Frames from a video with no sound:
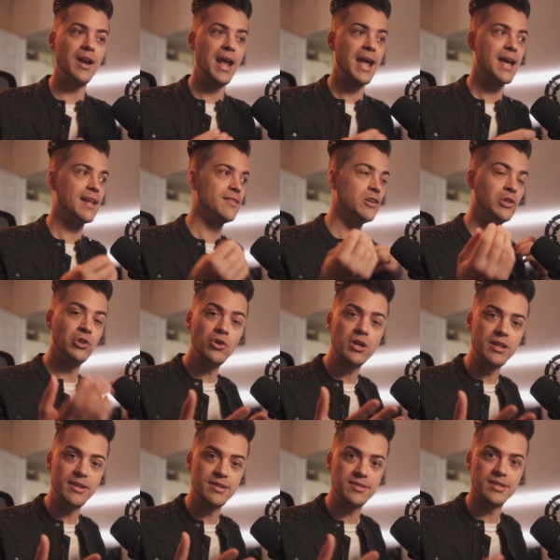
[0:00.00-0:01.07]
and the look
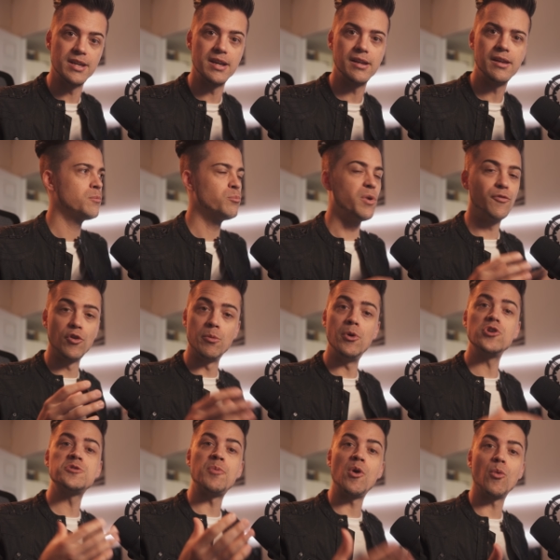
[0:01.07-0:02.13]
of this thing, but for the most part,